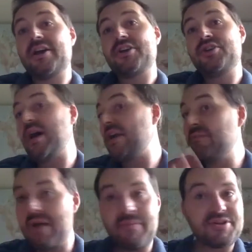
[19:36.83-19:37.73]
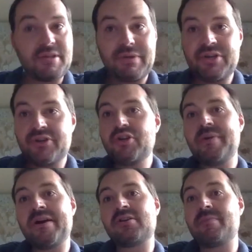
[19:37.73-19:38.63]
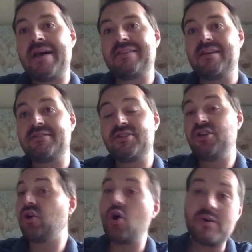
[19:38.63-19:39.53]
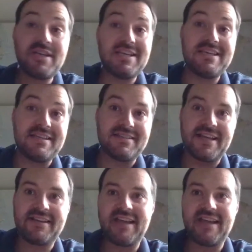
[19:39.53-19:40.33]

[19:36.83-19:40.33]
you got to remember some of your numerical methods, your ODEs, like